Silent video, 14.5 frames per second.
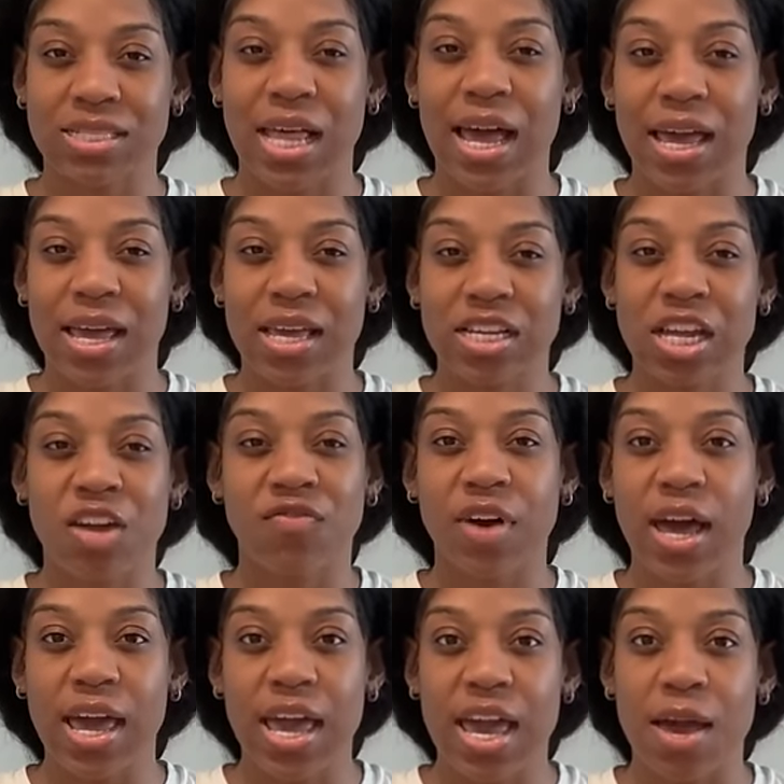Like, if
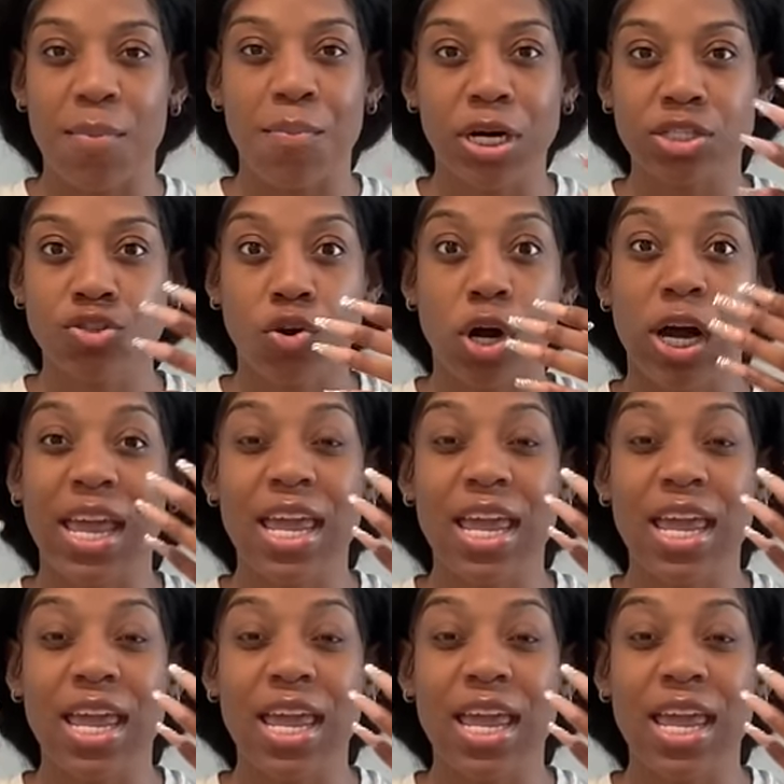I add mustard or